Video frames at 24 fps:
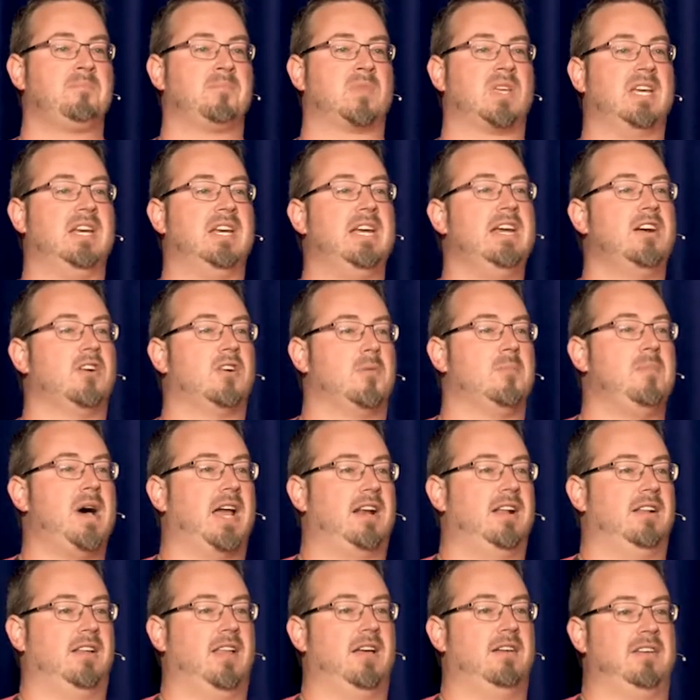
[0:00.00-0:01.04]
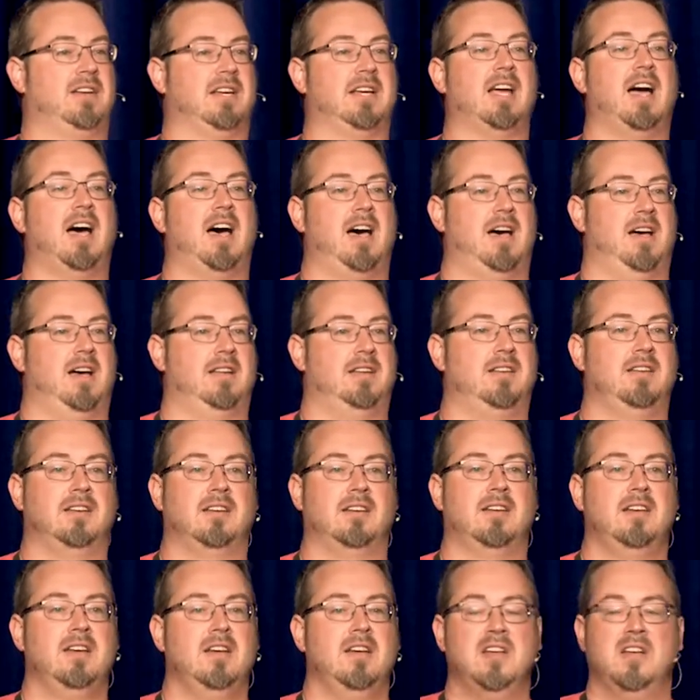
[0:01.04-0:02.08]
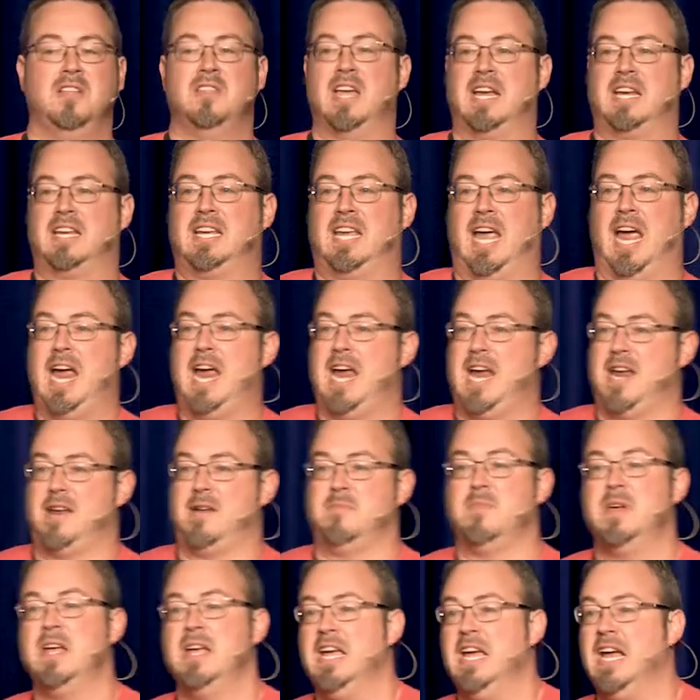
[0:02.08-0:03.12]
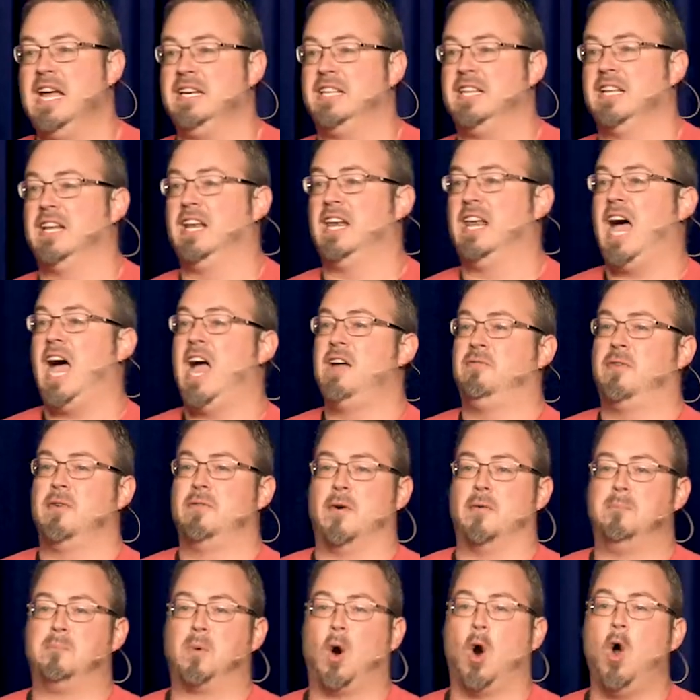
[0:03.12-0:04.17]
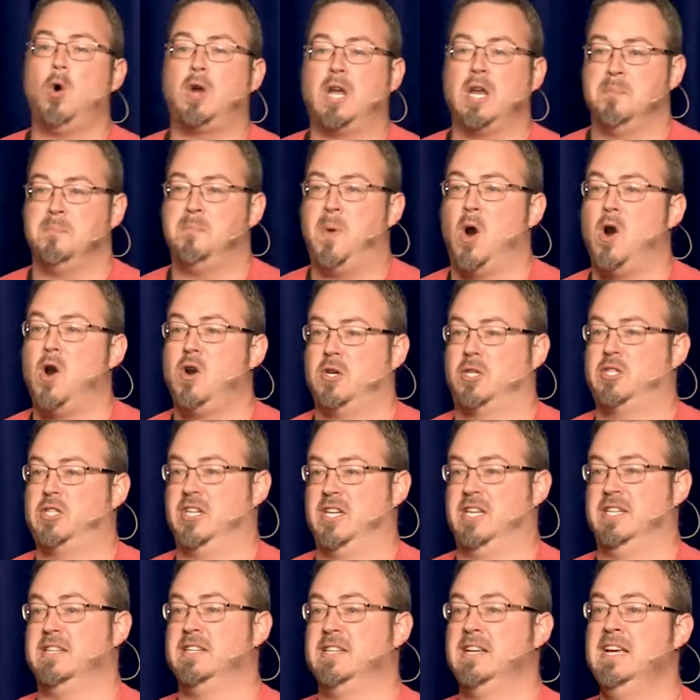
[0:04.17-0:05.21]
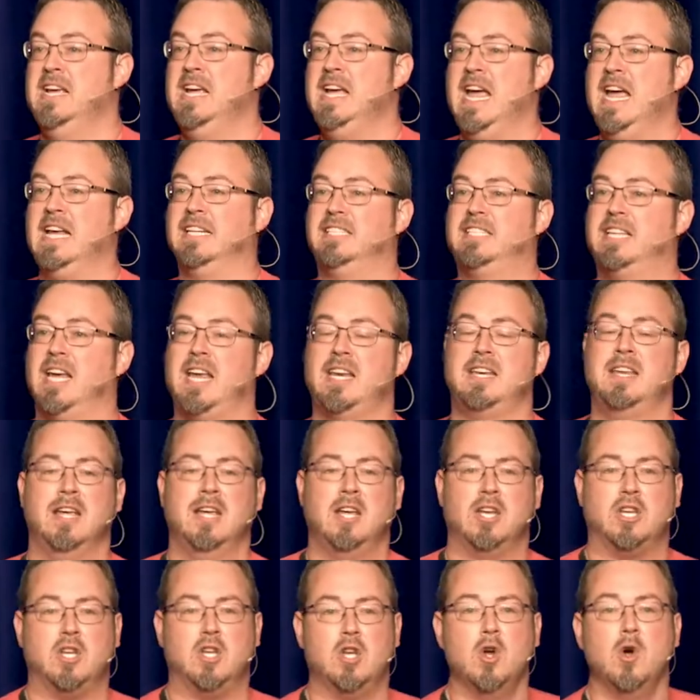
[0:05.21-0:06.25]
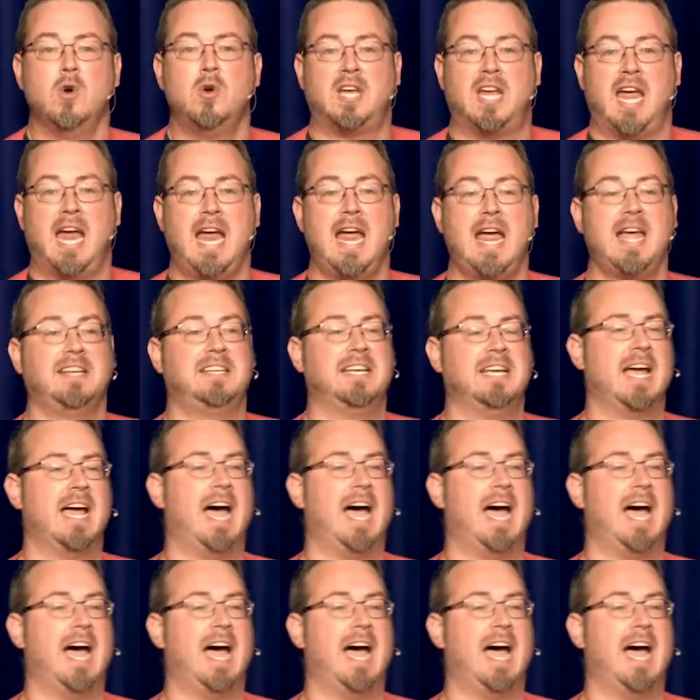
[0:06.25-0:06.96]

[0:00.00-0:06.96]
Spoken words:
could hear about a loving God that came into the life of a broken person and said, you can't,